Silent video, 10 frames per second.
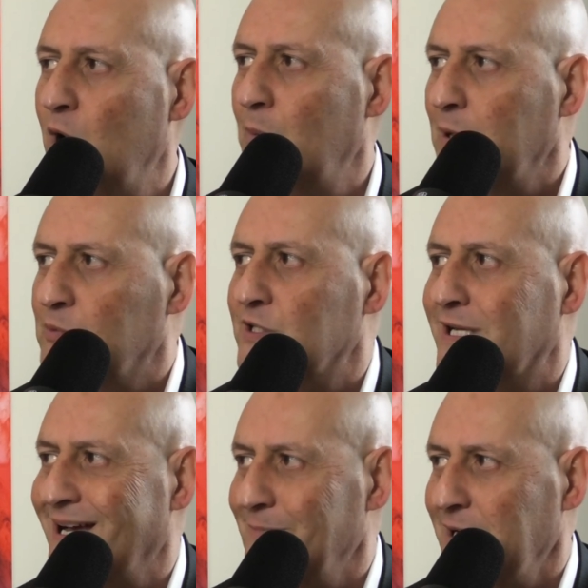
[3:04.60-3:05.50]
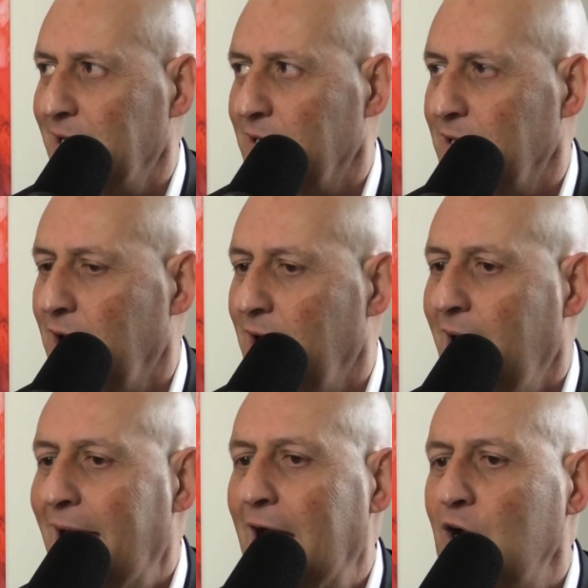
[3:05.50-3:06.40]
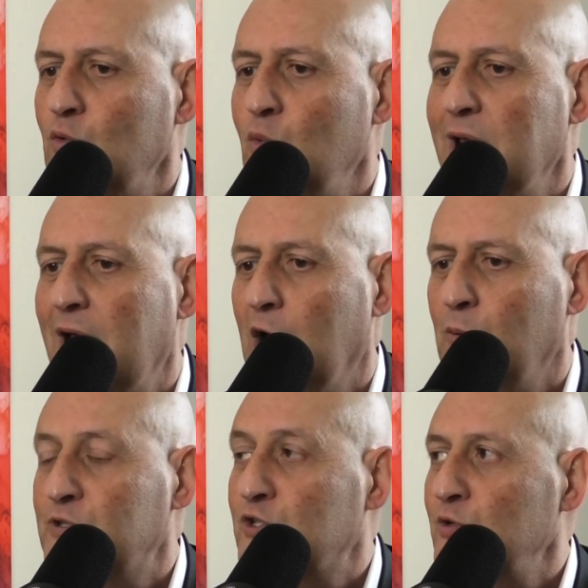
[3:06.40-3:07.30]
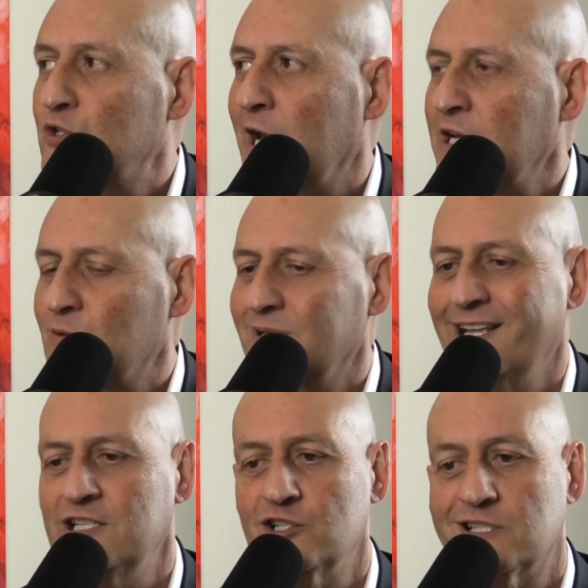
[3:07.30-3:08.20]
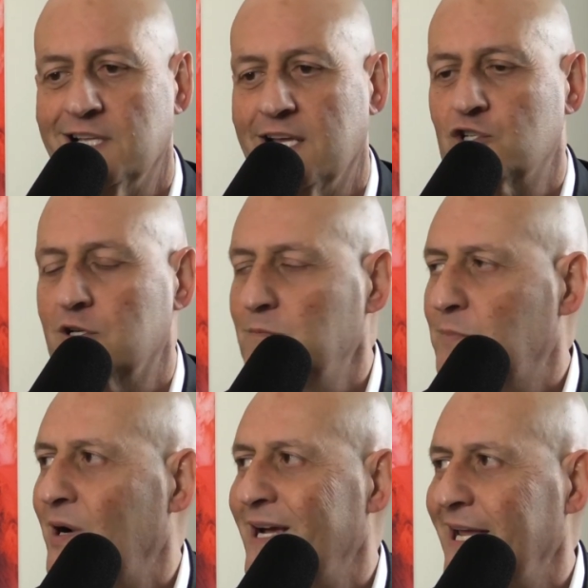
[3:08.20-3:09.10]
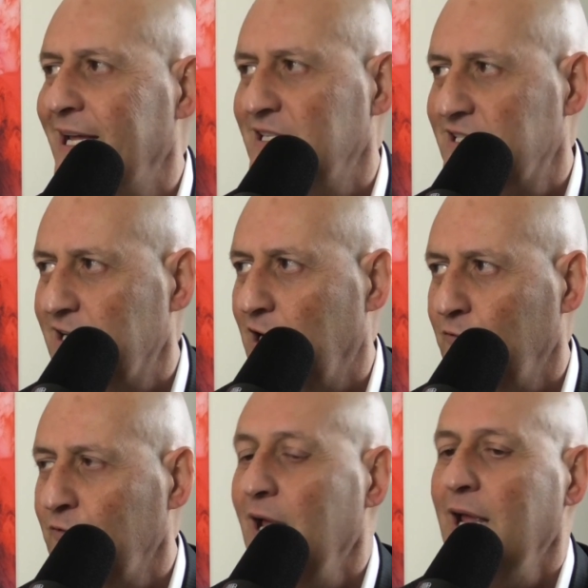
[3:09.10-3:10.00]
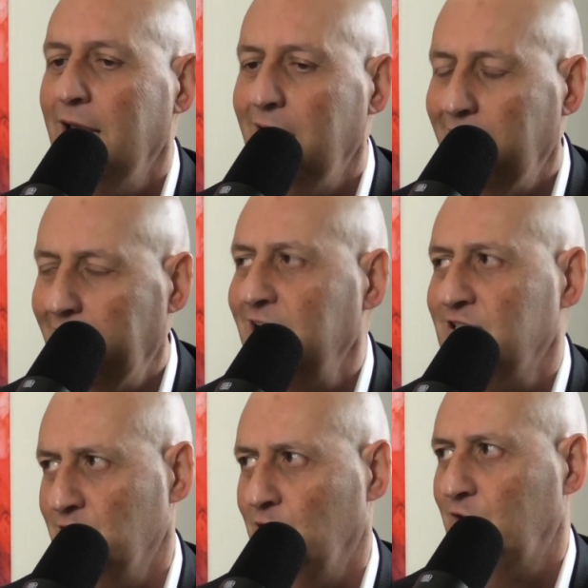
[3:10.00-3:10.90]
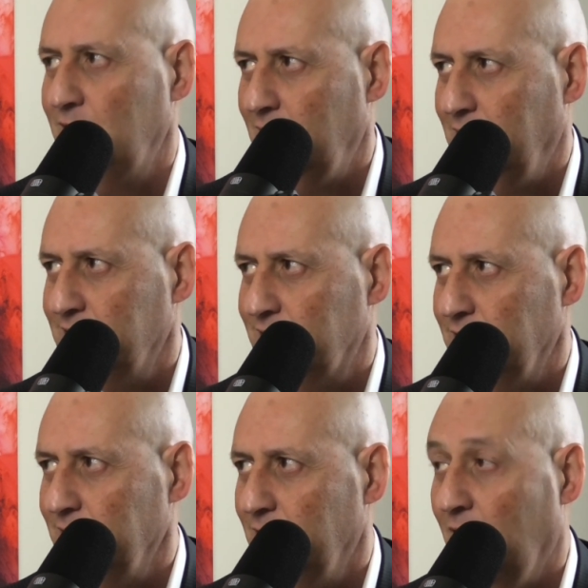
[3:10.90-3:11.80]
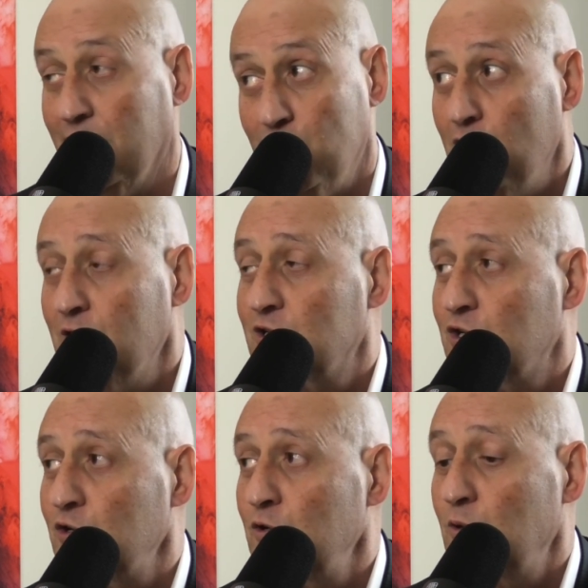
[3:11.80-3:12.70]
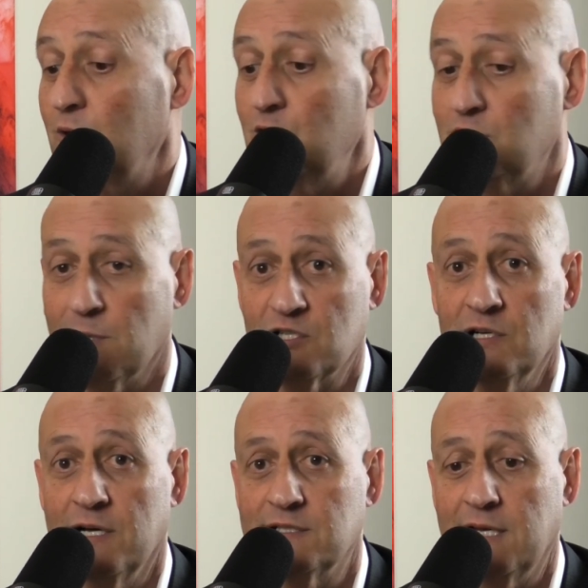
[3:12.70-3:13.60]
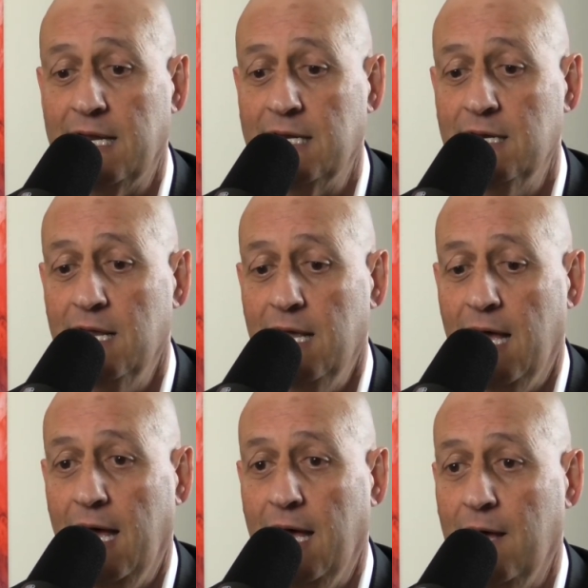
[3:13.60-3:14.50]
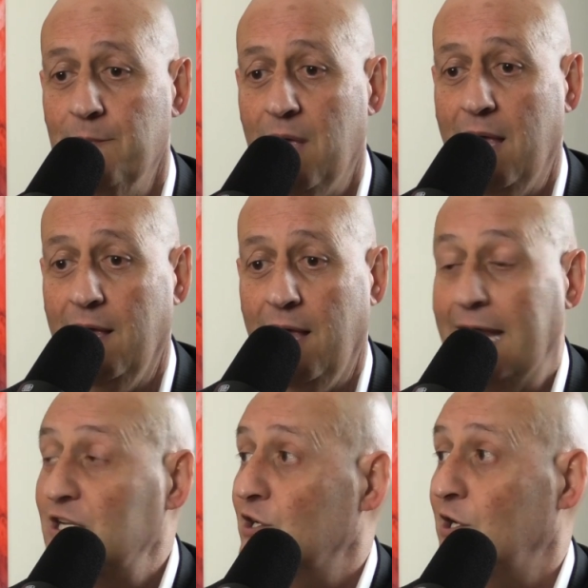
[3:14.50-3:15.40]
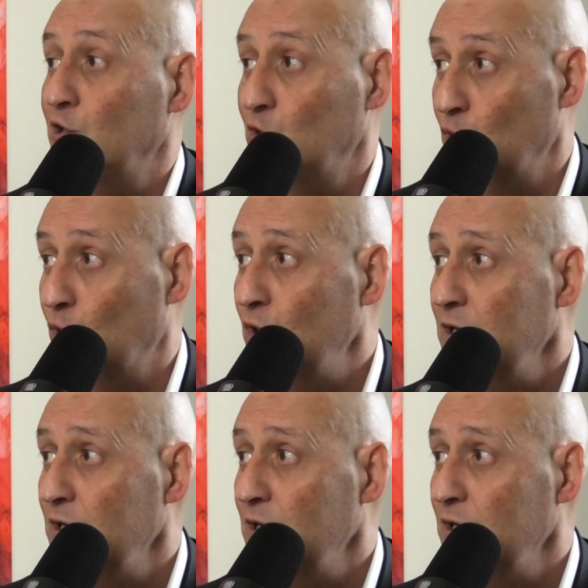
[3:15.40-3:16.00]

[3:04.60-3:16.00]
people to come in. How do we help to change them? Legislation by itself is not the answer. I know that you specialize in HR law